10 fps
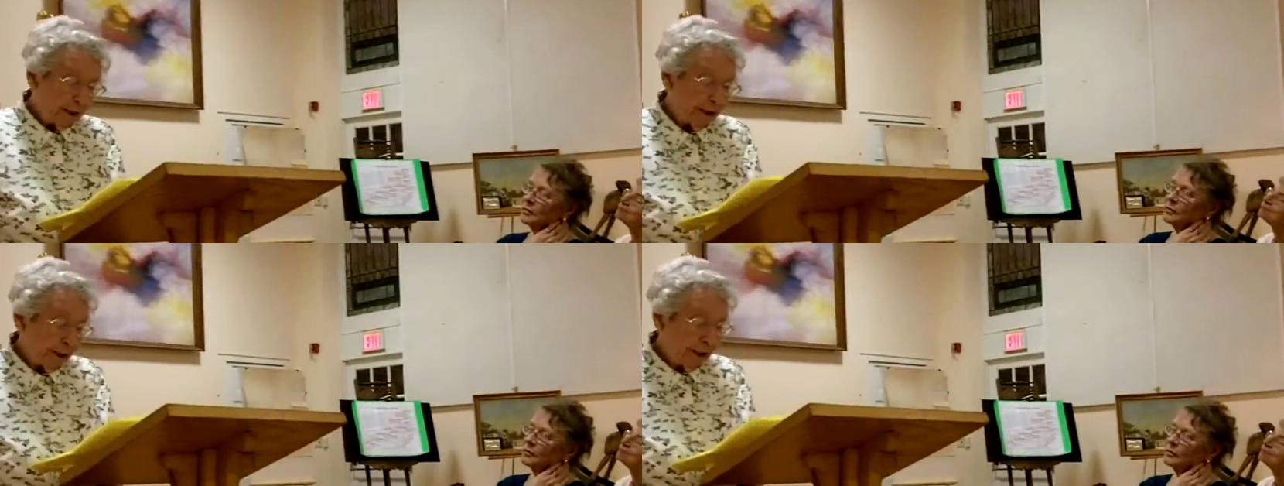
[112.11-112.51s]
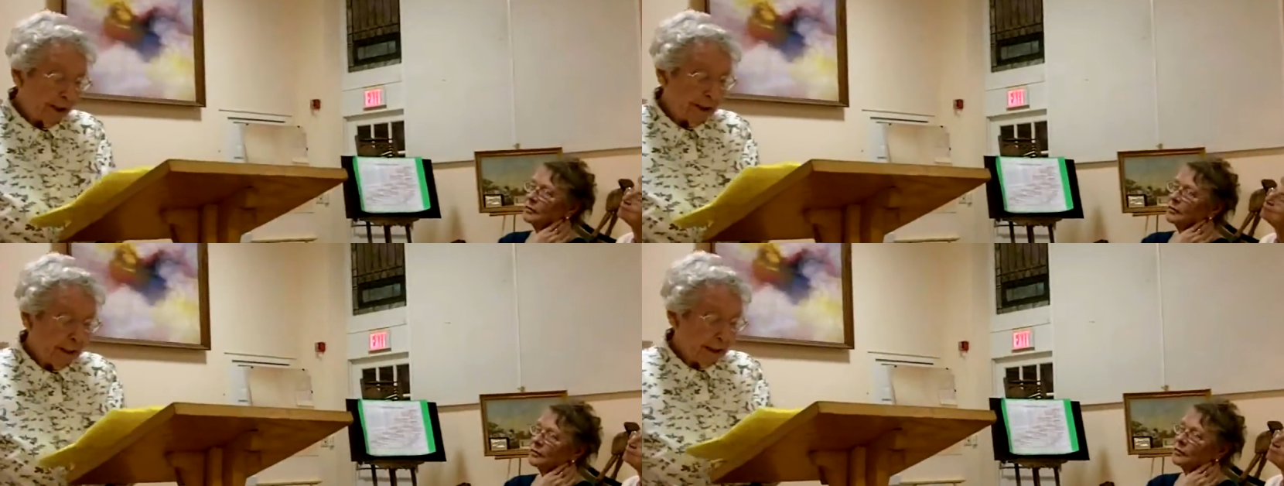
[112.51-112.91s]
Speaker 1: And
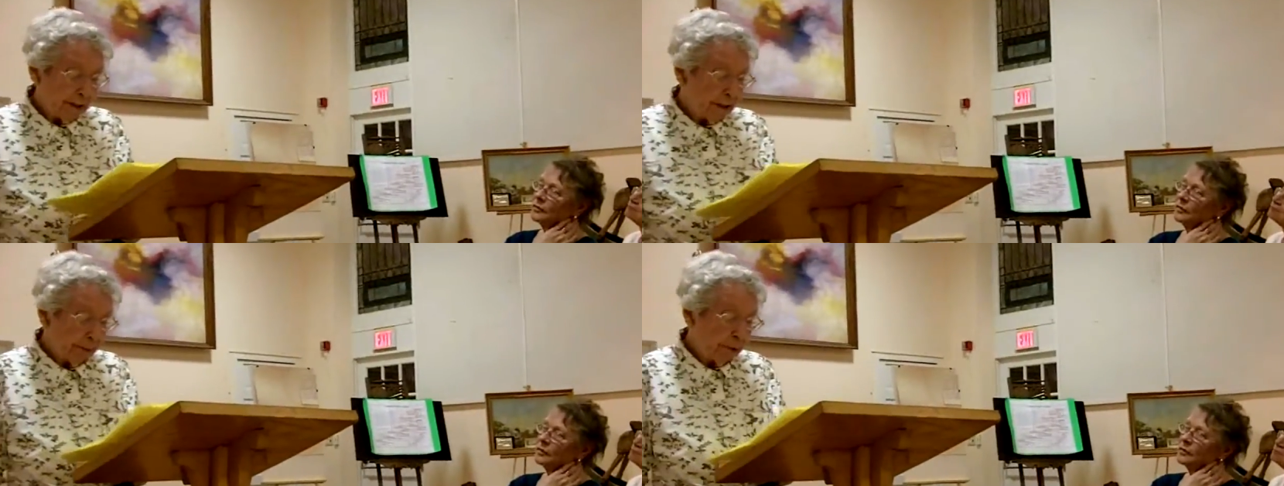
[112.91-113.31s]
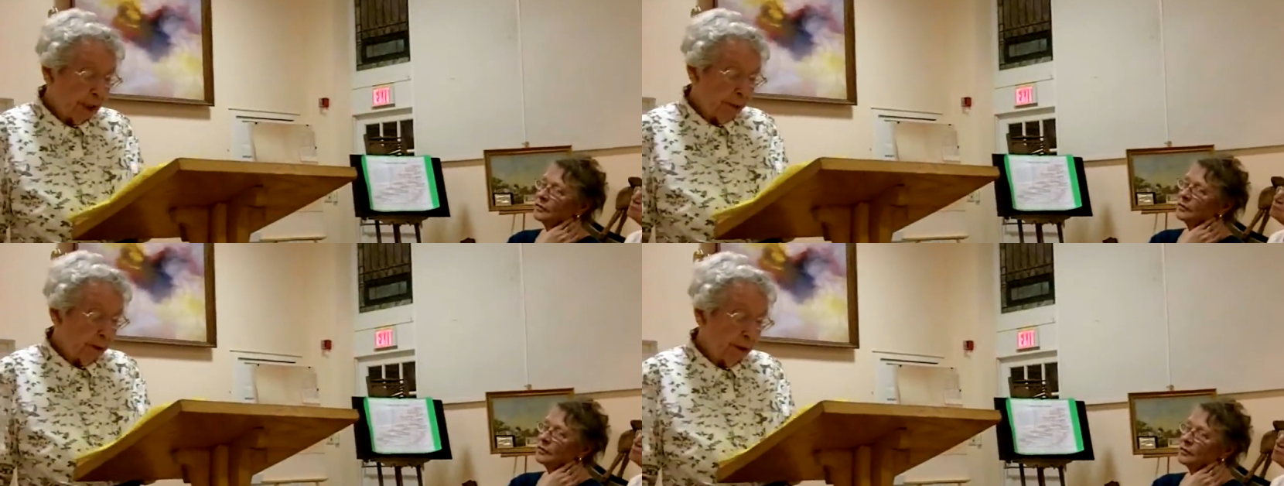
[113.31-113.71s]
uh, in
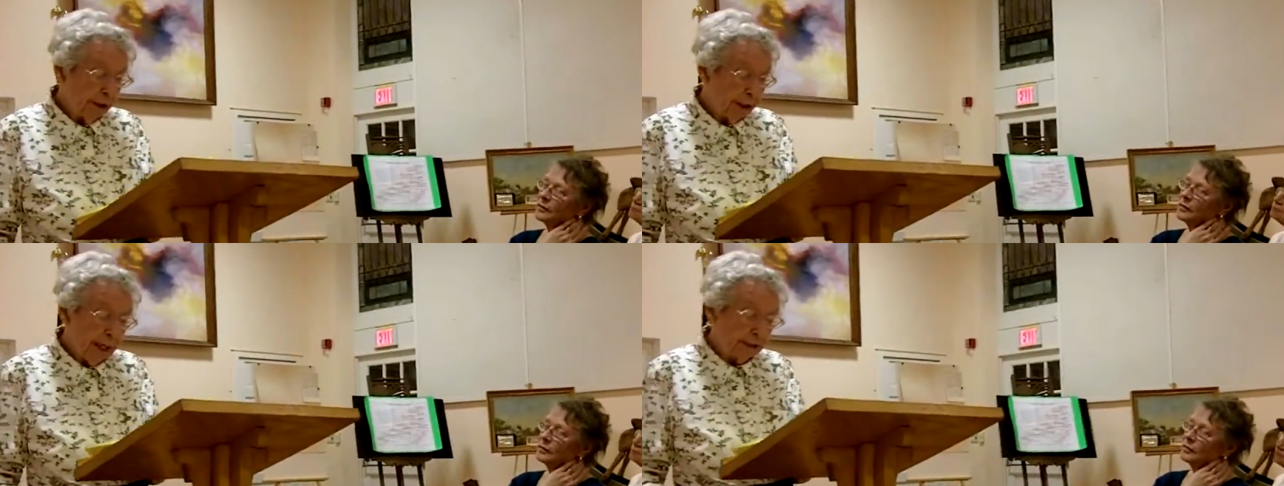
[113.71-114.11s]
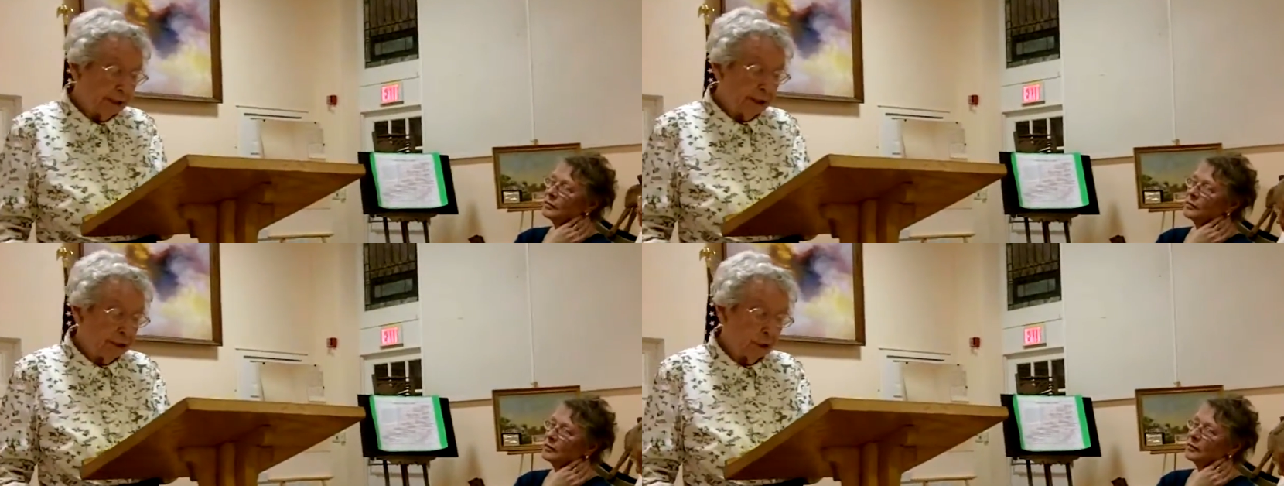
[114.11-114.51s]
September
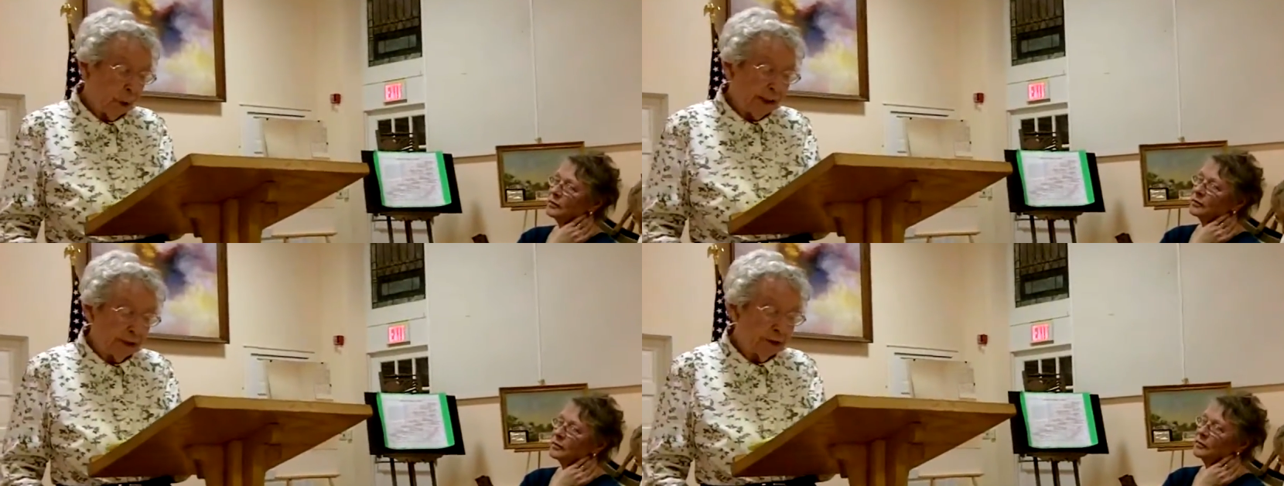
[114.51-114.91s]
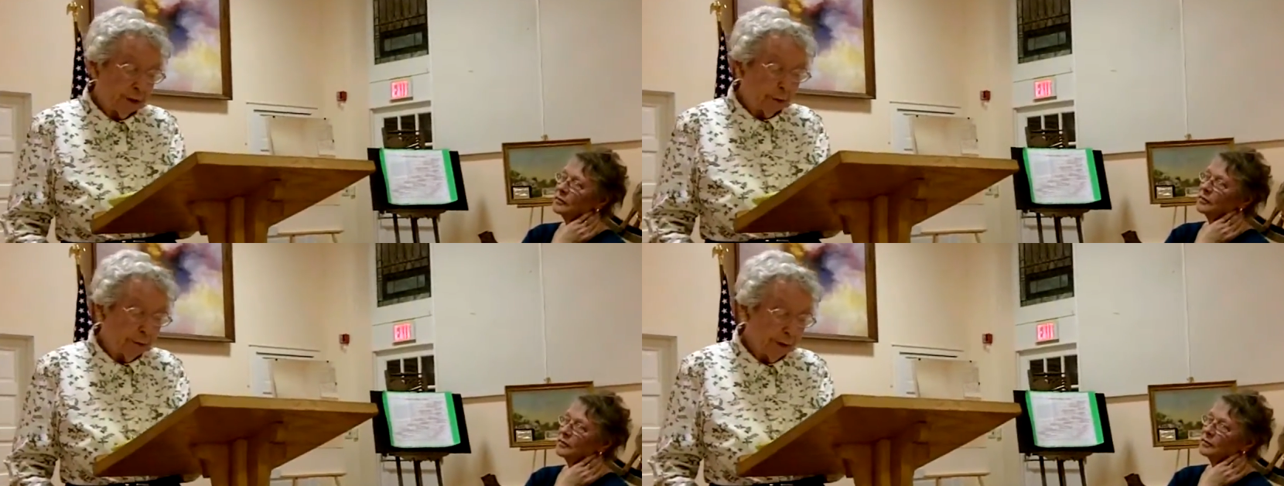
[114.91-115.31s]

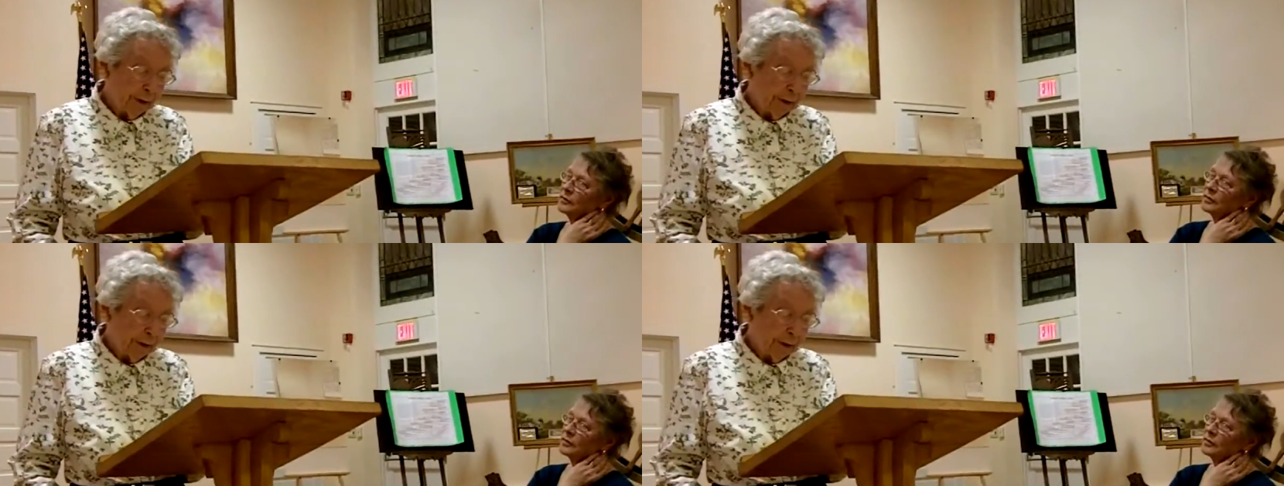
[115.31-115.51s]
1922,